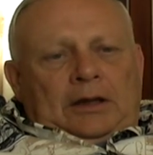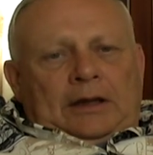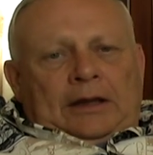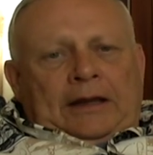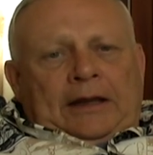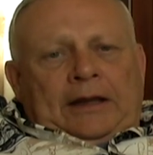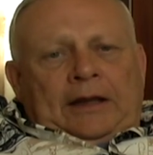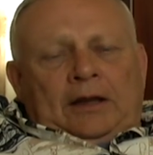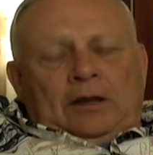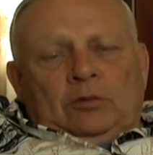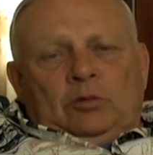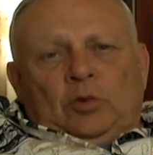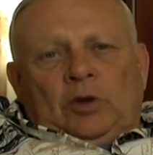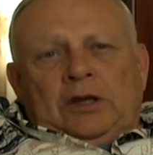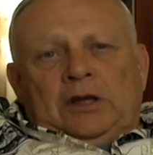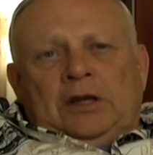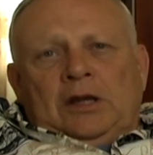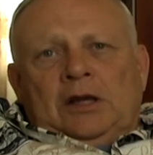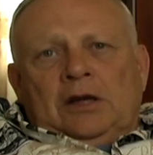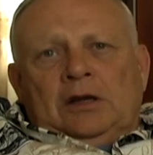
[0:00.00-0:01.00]
And
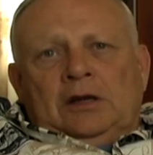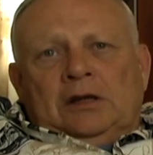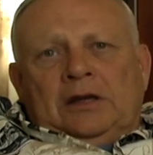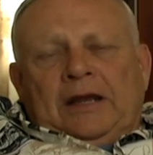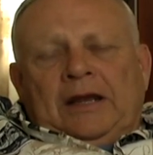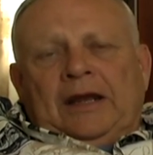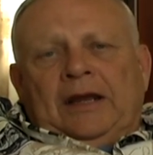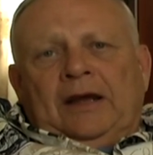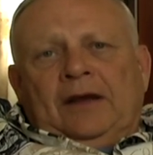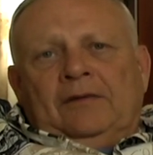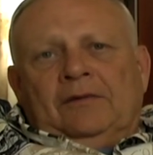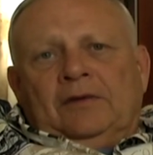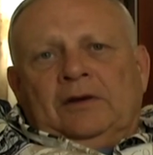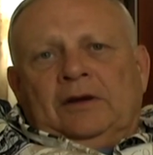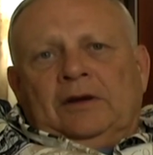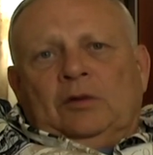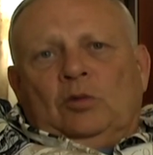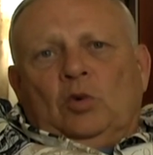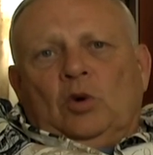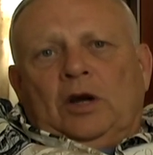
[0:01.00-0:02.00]
we needed to have
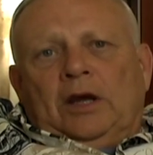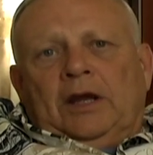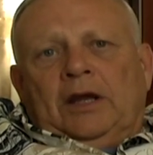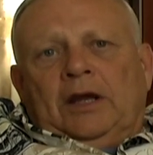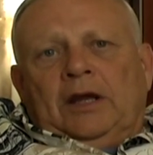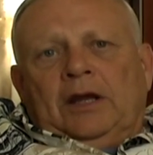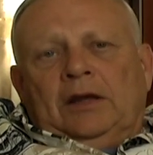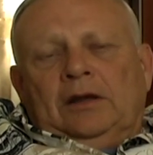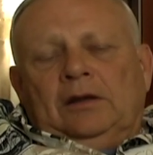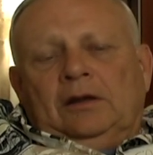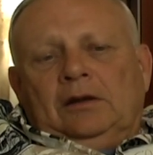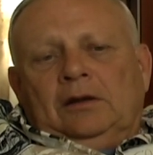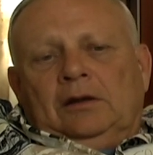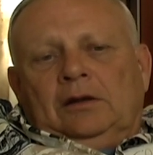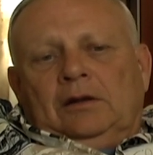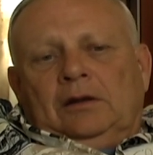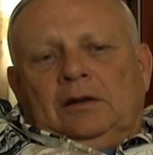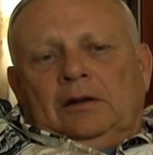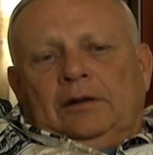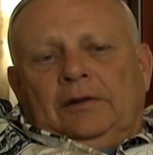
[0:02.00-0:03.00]
a way
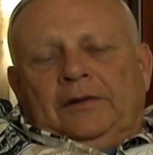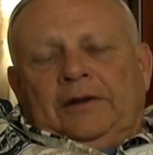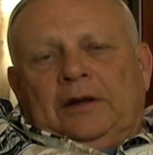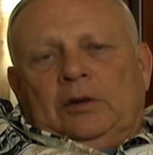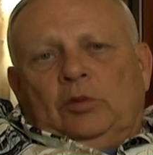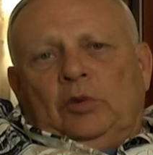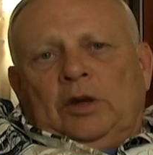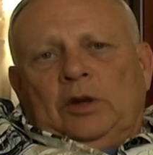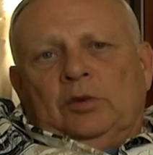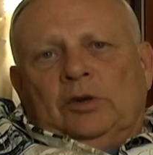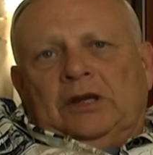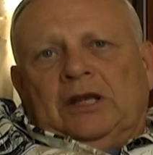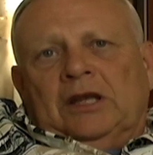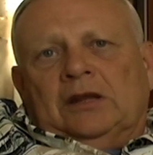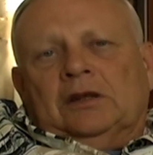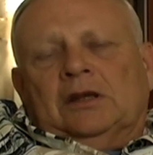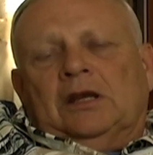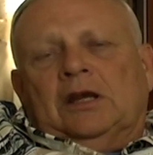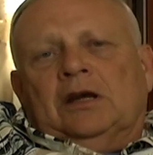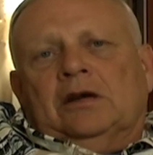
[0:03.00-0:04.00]
that we would
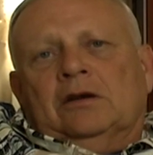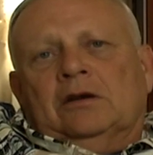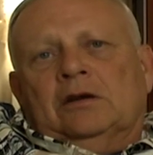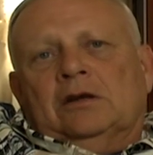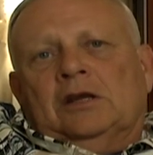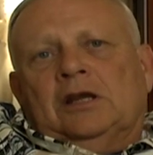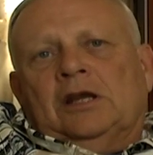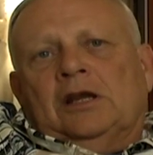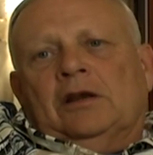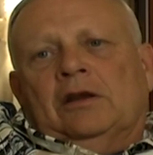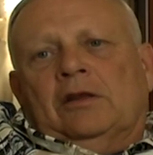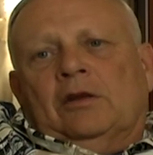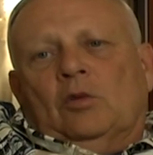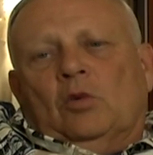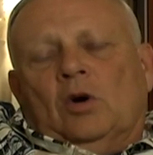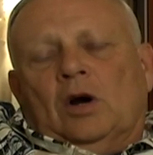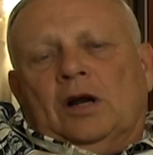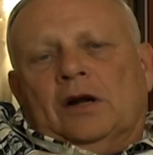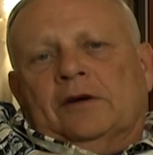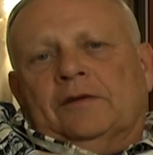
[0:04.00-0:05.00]
get the guarantee to the
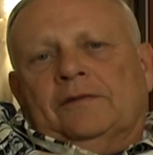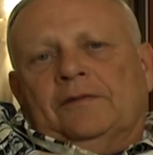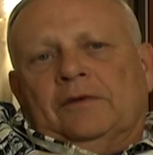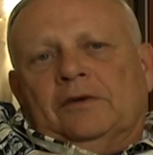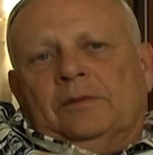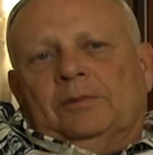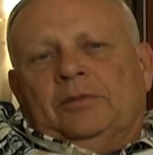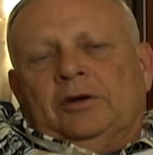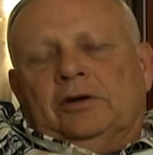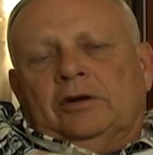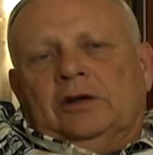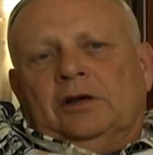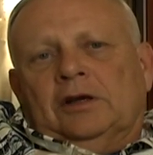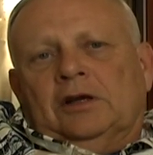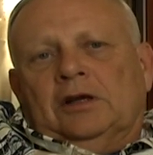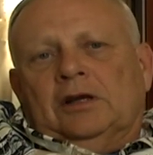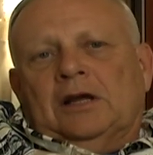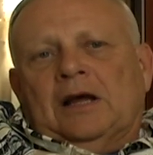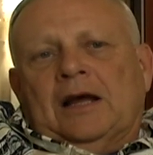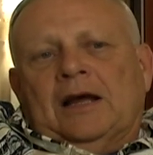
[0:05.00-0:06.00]
water for a period
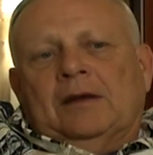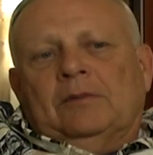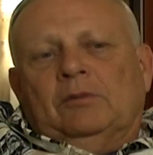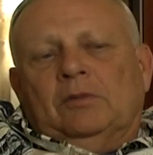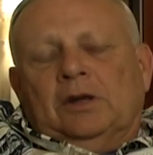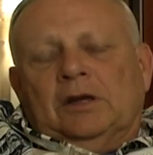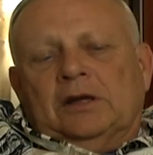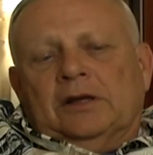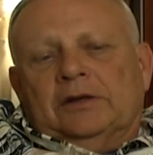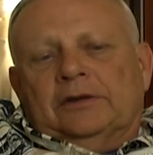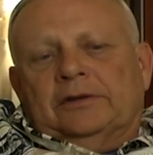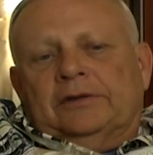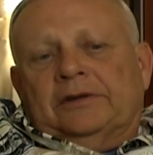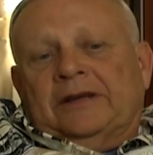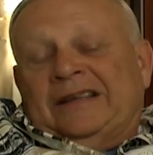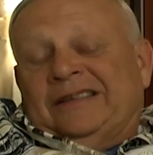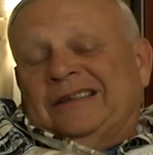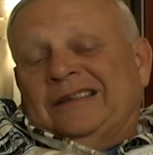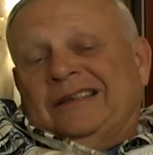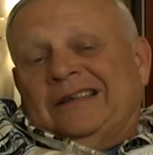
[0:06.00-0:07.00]
of time because
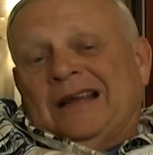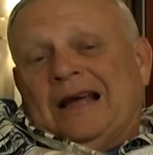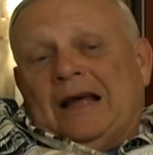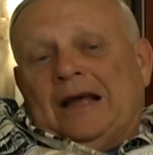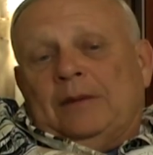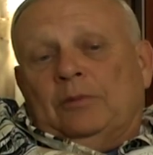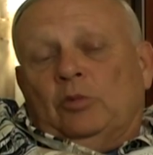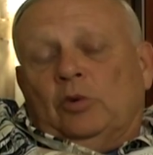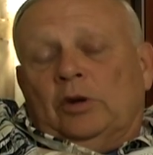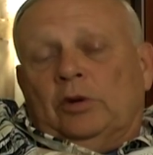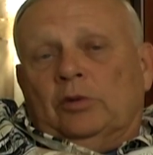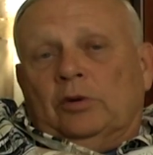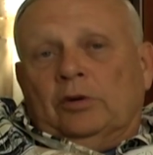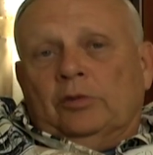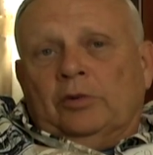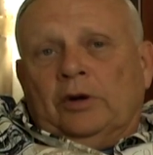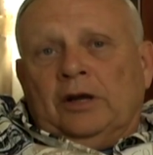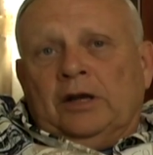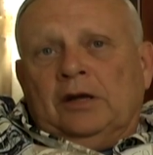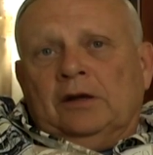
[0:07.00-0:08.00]
at the time we were
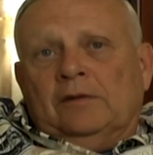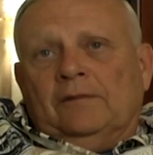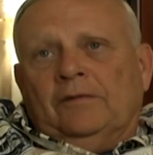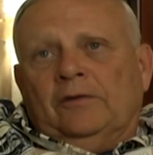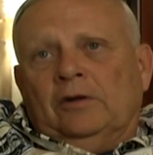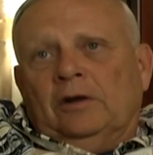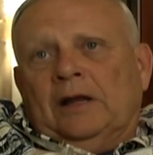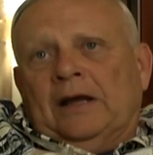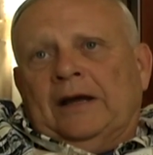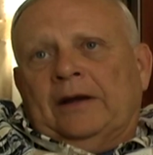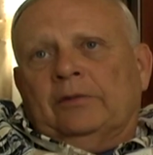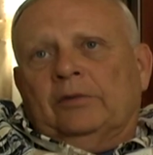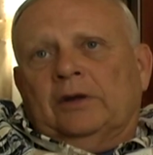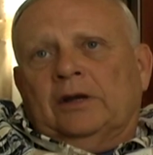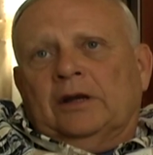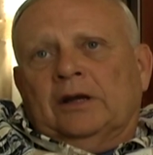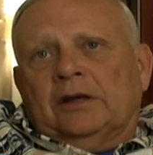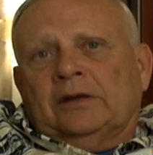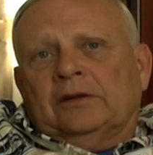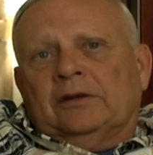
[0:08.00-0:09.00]
running a full
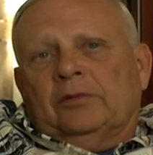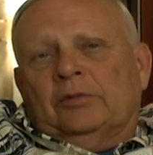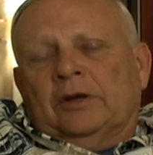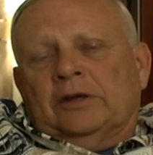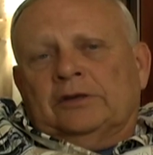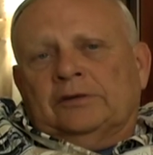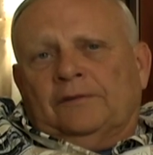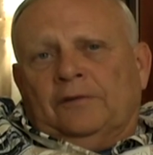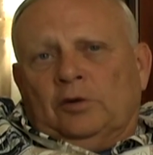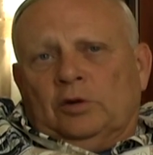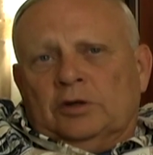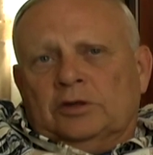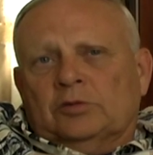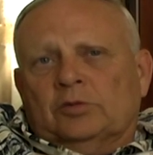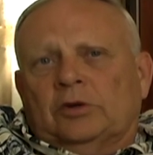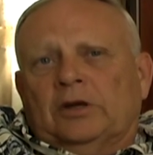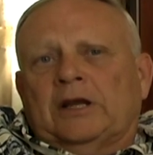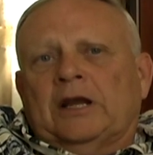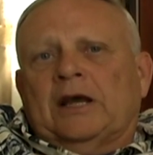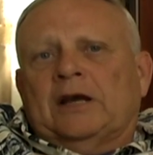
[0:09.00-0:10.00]
aqueduct, the reservoirs
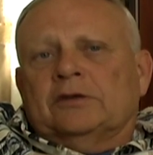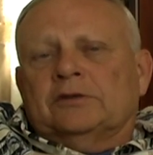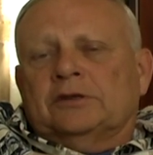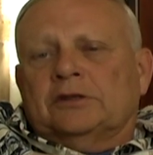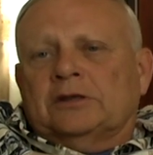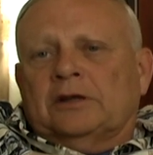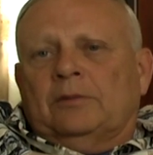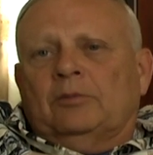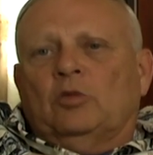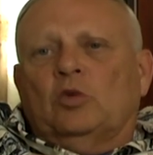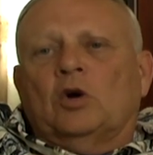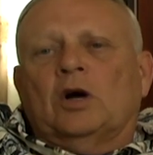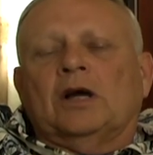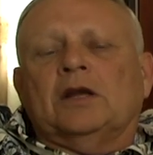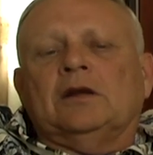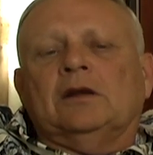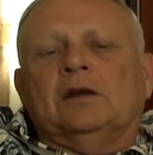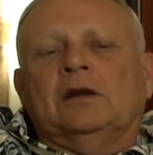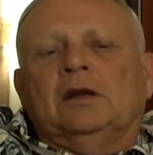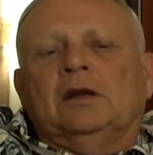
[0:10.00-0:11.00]
were down somewhat.